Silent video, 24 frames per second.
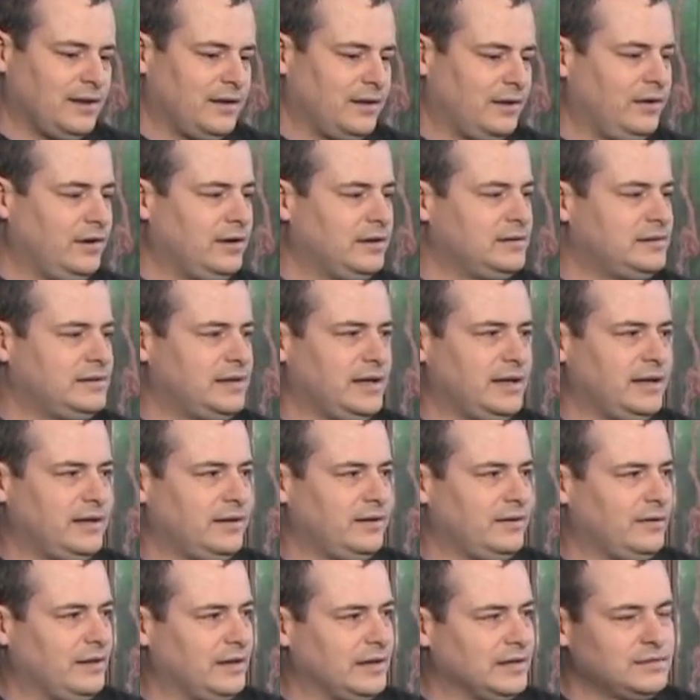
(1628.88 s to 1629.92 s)
You can see
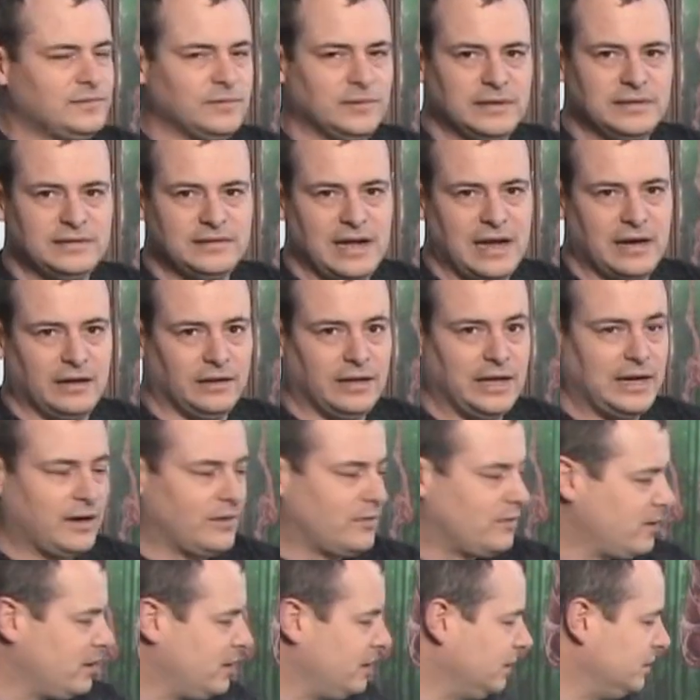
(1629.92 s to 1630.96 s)
this one's got a lot
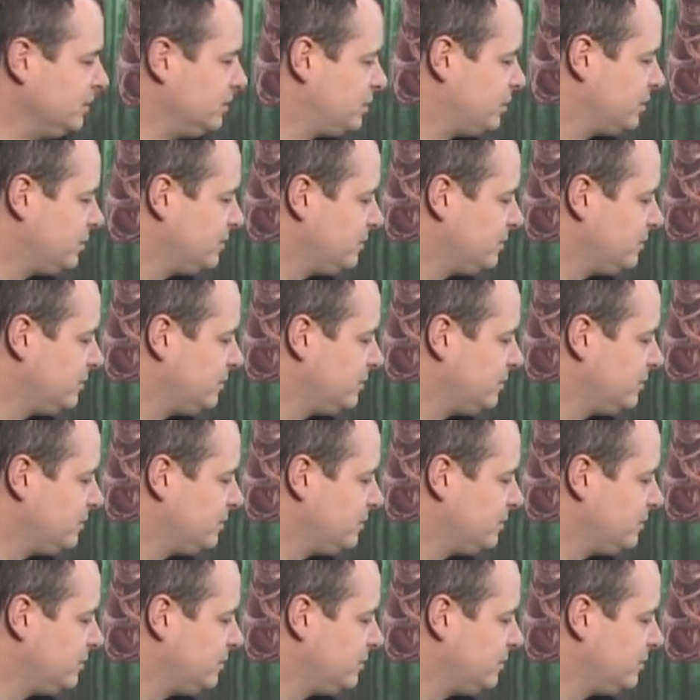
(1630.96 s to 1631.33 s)
of orange.